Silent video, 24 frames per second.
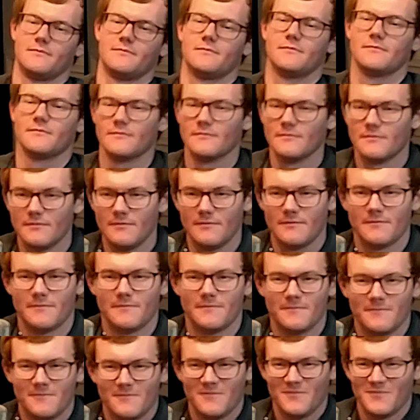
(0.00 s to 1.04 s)
I do, but just for
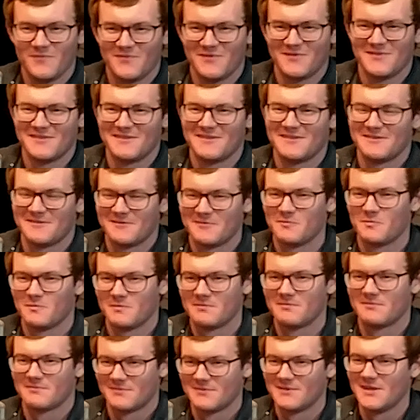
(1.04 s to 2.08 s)
the benefit of the
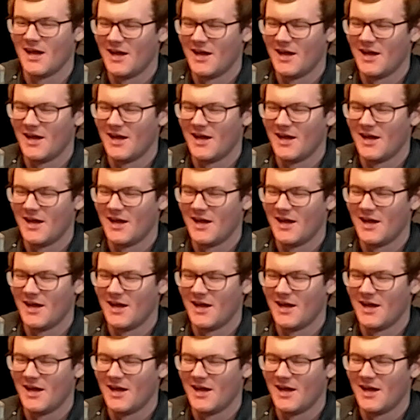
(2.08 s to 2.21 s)
audience.